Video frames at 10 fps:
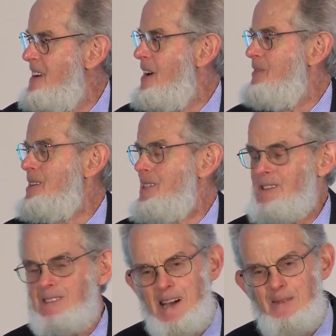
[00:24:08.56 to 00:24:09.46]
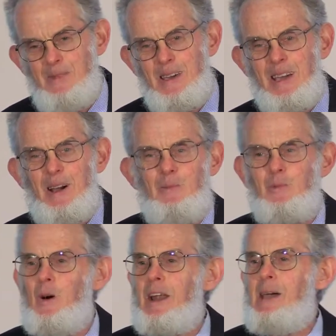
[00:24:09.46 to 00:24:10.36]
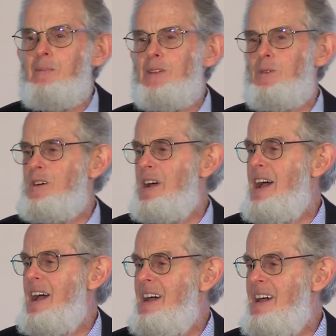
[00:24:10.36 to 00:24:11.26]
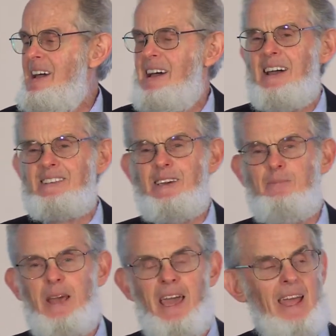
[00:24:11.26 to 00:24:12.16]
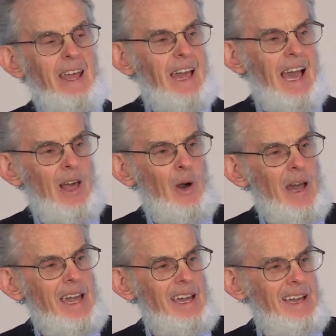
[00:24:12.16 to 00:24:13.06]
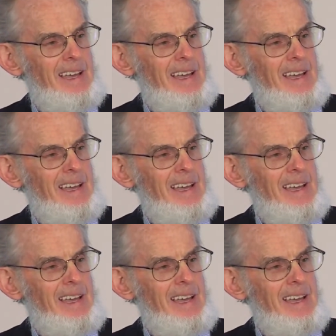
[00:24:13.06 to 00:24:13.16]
I feel the same thing. I'm quite happy to accept any ally.